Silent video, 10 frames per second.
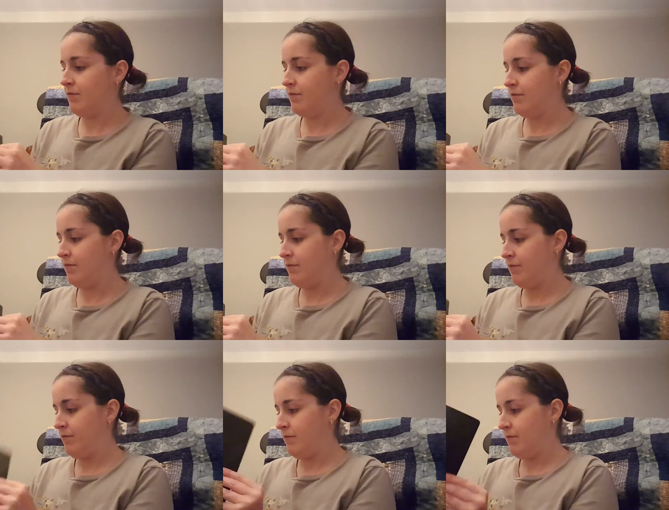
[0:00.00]

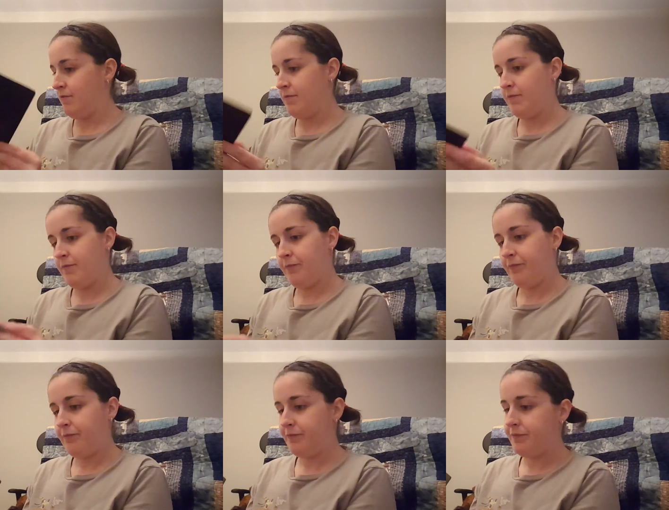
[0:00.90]

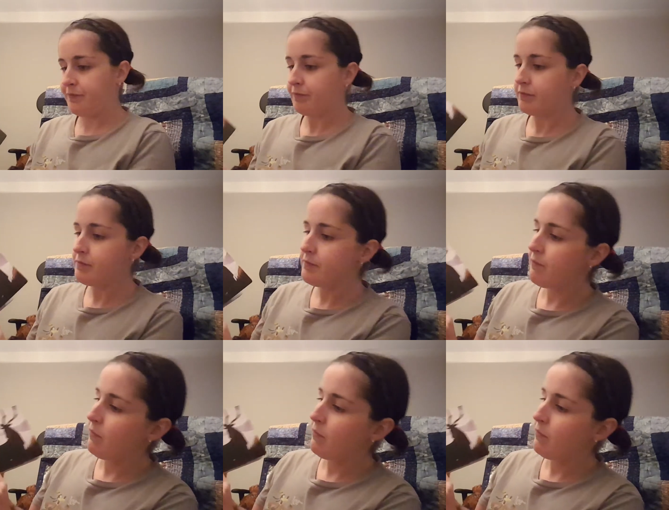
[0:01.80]
(no one is talking)